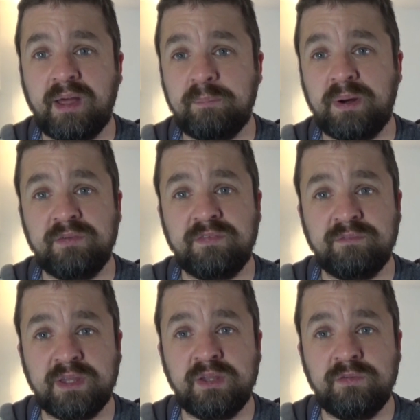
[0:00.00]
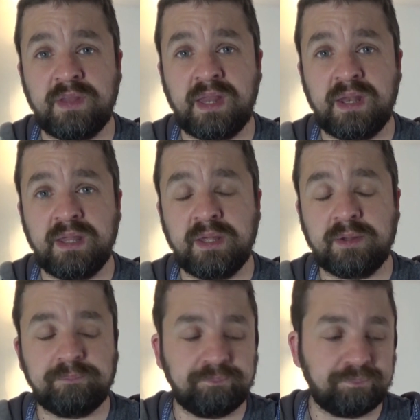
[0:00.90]
buy something using that link.
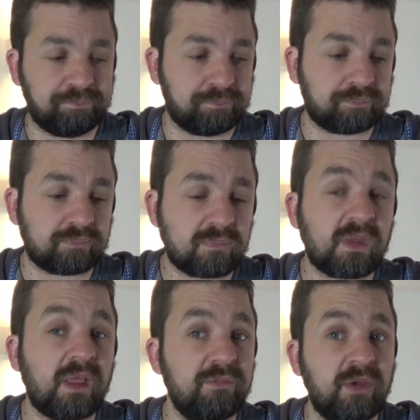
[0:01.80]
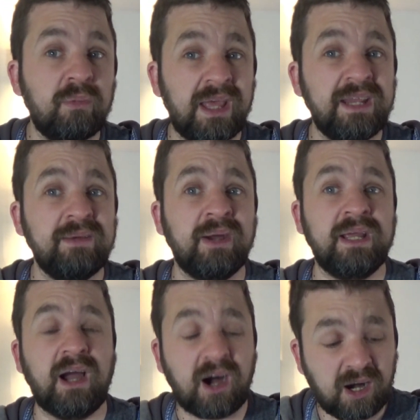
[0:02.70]
So
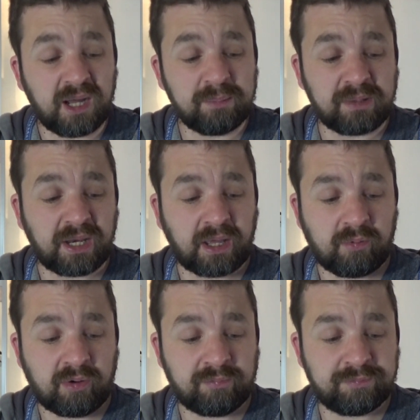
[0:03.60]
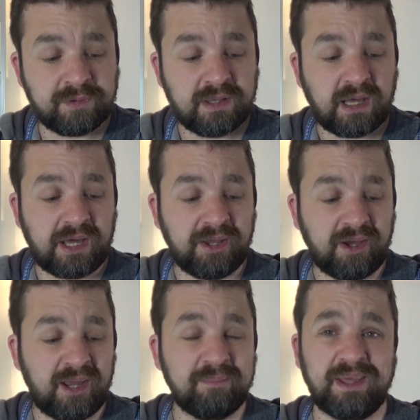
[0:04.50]
anyway, I'm going to go off and
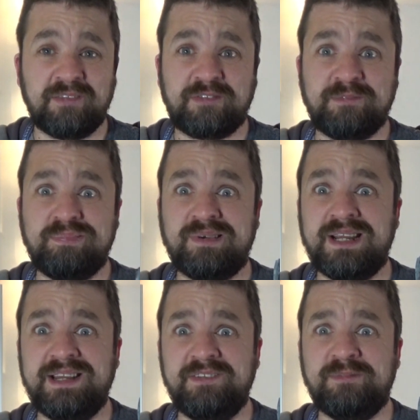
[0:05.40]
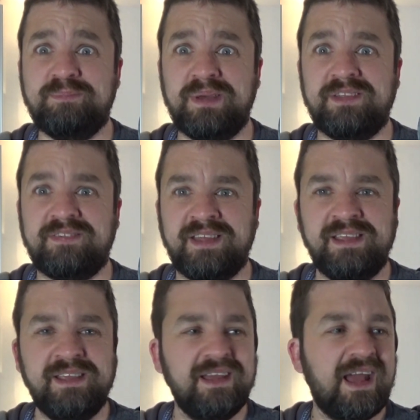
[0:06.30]
I am going to spray this
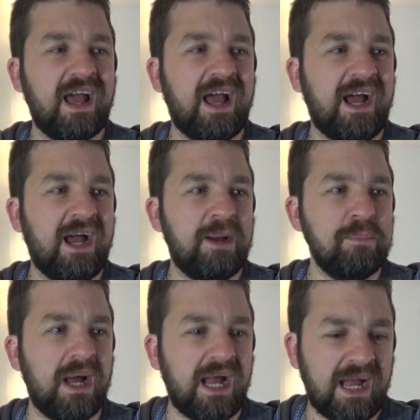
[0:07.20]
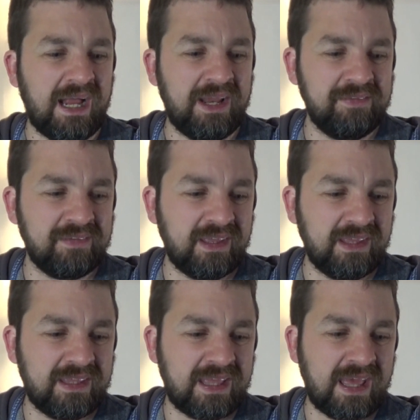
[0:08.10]
beastie and
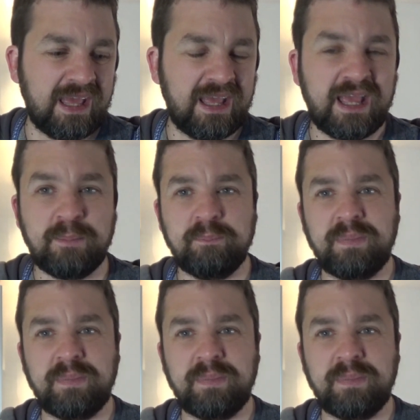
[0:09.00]
get him